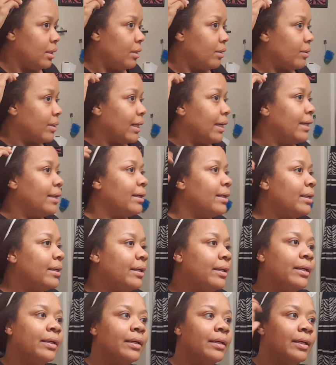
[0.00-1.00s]
Okay,
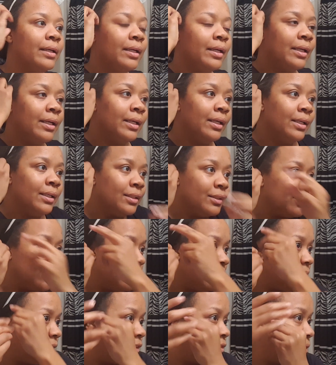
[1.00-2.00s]
so
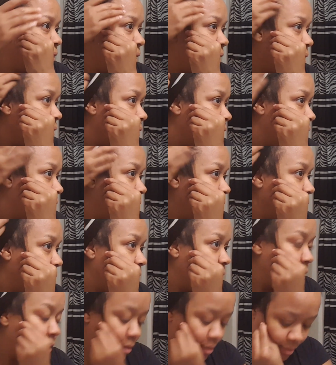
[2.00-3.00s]
I'm just gonna
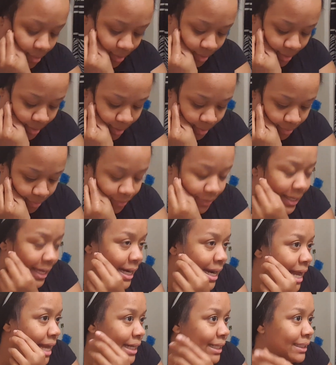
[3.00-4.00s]

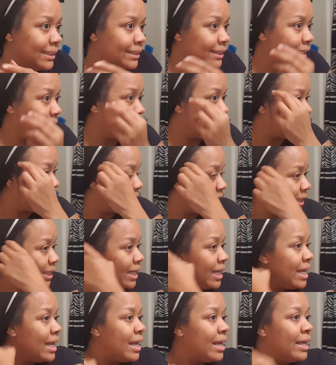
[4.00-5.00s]
flat iron this section,
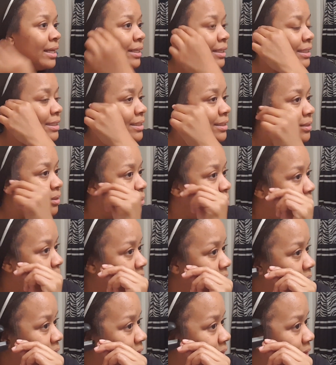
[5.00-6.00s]
this little
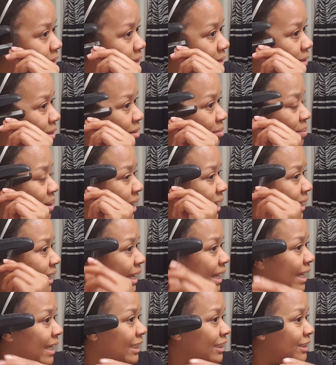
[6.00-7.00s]
piece of my
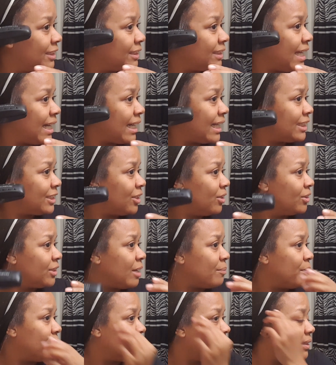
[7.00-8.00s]
edges. Like I told
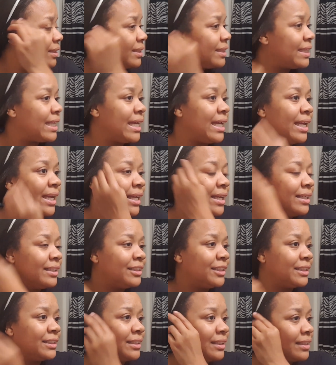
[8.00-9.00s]
you, I put
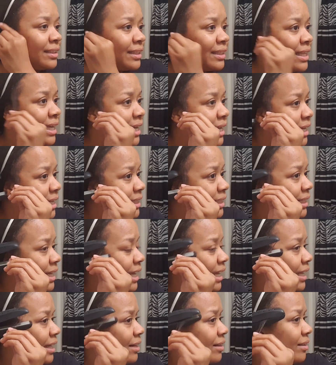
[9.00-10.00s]
just a thin
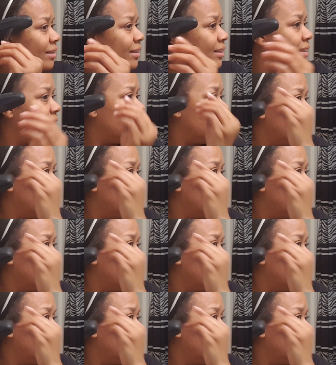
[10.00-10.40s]
layer